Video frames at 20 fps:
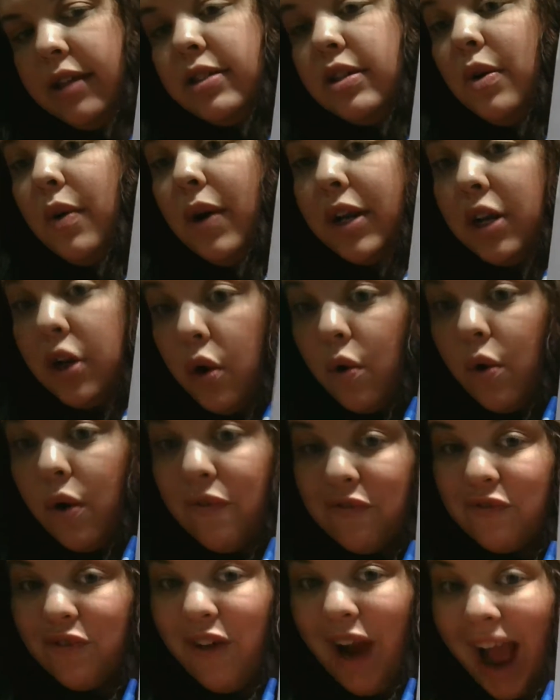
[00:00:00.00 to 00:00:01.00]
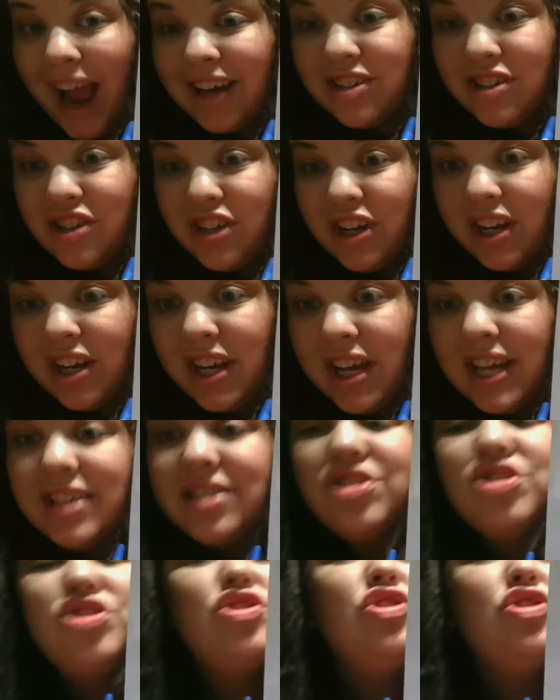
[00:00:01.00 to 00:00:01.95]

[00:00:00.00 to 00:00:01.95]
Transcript: so I know a fraction is